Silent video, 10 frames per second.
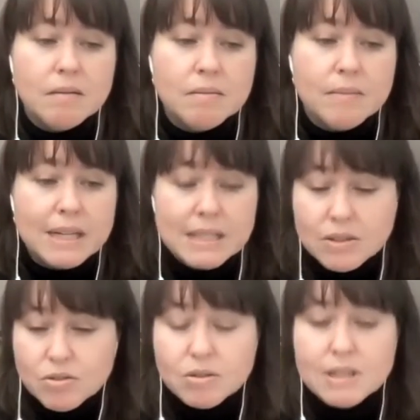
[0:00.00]
my
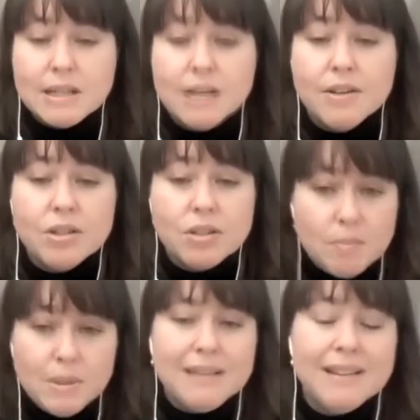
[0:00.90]
sexual desire should
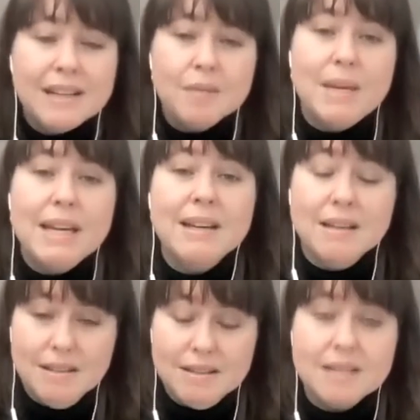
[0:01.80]
be like a
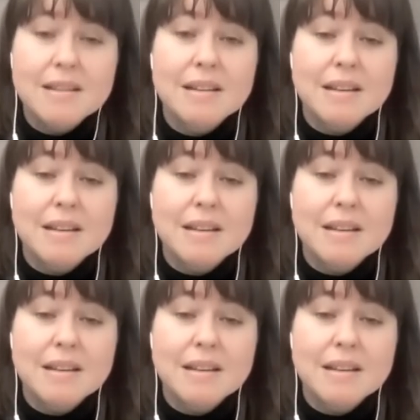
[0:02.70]
man's,